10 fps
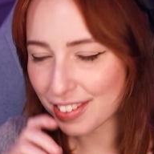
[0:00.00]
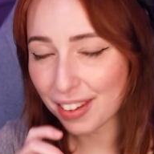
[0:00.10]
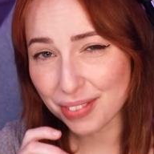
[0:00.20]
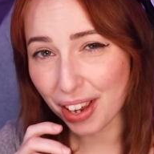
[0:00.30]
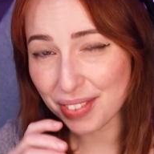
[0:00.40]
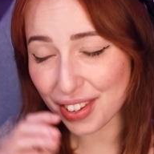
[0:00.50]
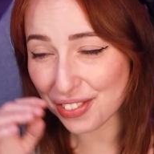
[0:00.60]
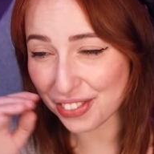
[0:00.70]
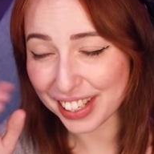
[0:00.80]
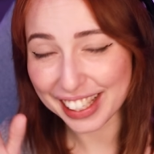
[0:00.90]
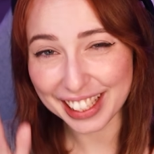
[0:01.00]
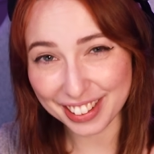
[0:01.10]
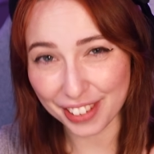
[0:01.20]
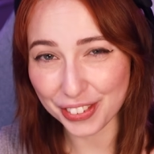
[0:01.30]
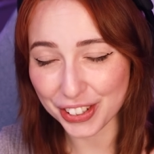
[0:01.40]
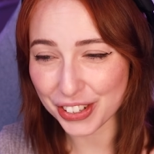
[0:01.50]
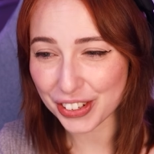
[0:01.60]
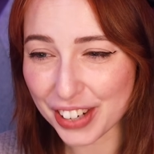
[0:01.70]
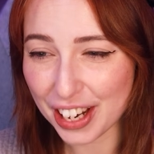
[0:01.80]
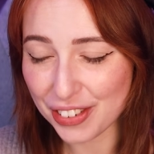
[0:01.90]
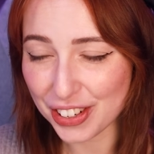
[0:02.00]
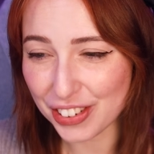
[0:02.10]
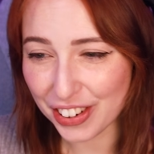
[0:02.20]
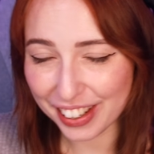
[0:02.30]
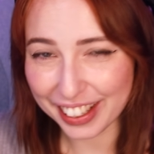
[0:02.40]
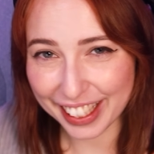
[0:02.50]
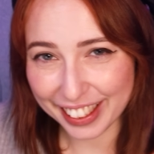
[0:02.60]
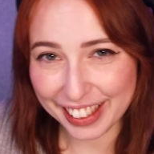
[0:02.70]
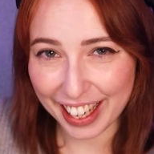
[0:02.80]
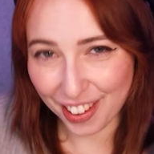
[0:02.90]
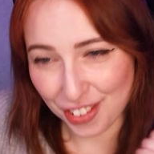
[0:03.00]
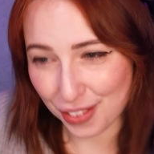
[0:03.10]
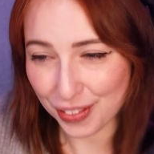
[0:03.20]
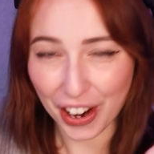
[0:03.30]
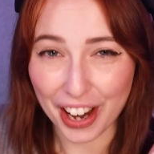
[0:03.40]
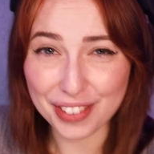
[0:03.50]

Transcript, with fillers: Sometimes it's really difficult. If you're not like the extrovert,